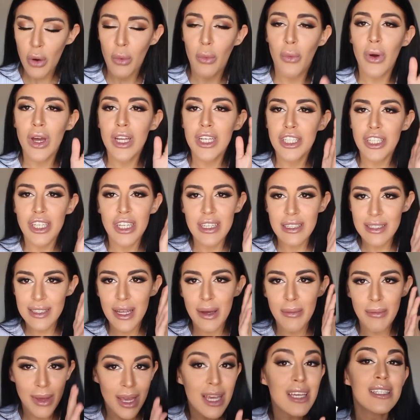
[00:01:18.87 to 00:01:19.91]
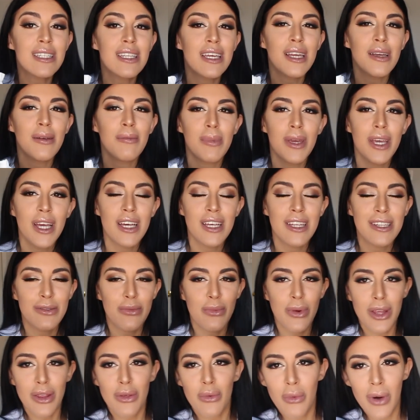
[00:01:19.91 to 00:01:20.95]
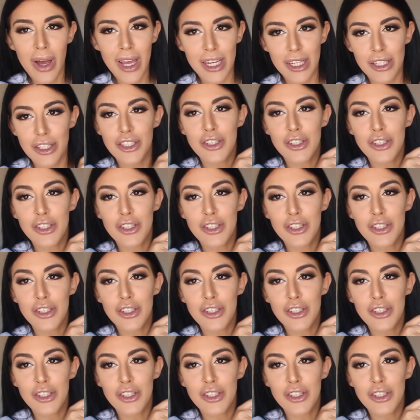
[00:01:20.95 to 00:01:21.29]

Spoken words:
which is amazing because with white